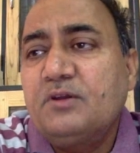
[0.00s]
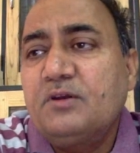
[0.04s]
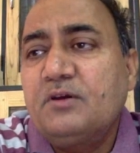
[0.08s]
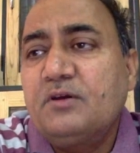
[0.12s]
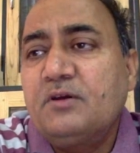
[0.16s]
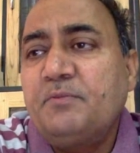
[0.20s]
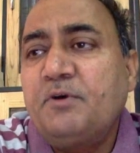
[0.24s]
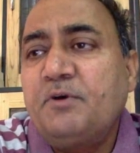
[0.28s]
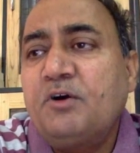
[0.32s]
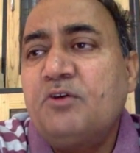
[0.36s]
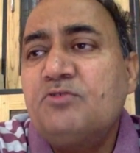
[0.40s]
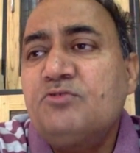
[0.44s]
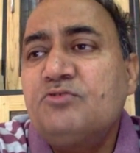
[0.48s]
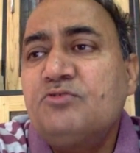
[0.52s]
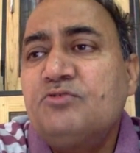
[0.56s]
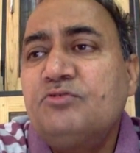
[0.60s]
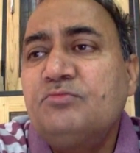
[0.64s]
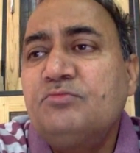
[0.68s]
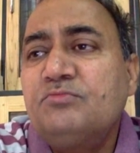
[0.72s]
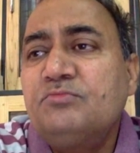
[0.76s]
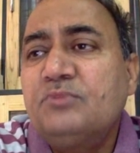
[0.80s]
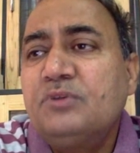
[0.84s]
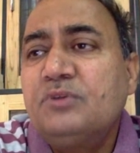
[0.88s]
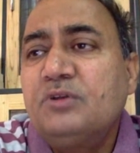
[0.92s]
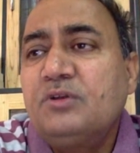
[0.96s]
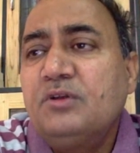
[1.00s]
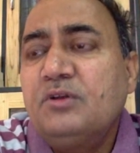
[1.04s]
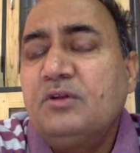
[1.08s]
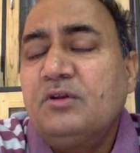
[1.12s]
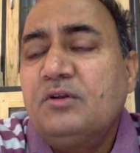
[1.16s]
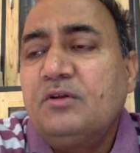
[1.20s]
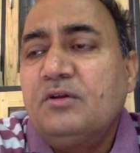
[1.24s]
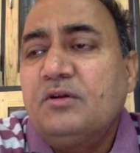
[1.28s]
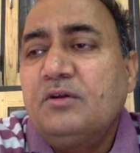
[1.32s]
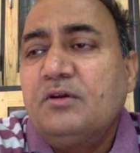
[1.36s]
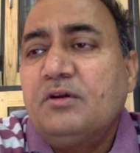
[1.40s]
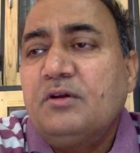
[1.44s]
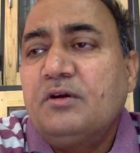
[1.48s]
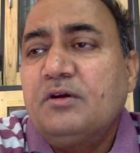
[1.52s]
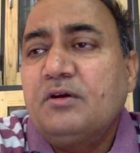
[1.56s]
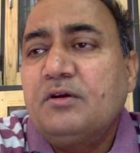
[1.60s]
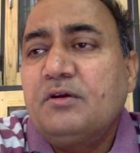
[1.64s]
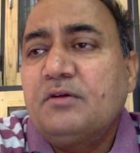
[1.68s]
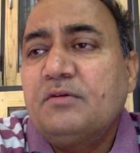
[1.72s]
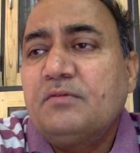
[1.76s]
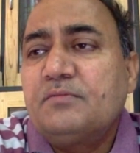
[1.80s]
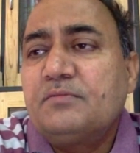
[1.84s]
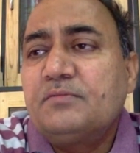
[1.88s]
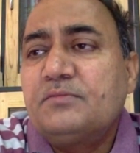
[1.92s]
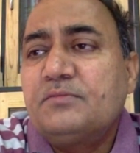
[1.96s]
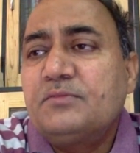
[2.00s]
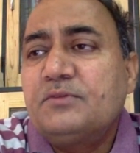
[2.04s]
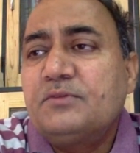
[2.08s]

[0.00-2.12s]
about whom um,